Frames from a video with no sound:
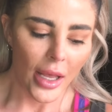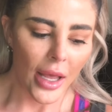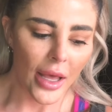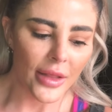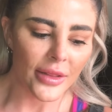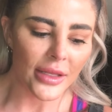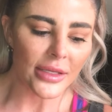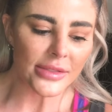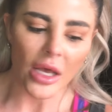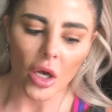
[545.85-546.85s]
And
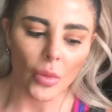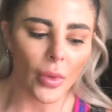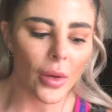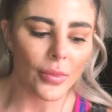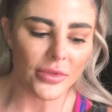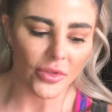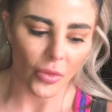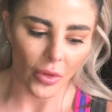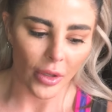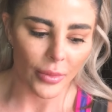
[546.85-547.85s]
these help
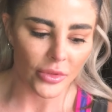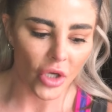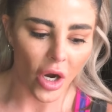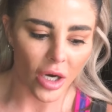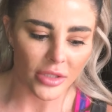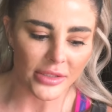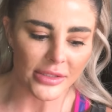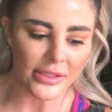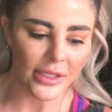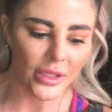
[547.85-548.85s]
absorb
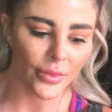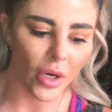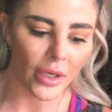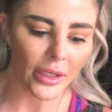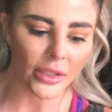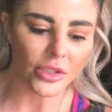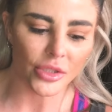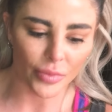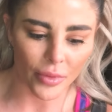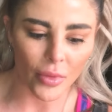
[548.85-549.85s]
toxins in the body to
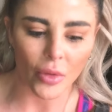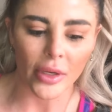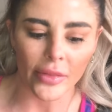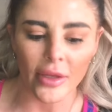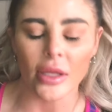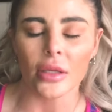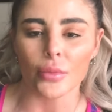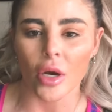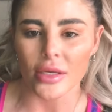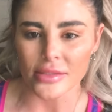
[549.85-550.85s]
promote the healing
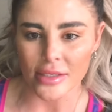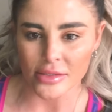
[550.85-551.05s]
process.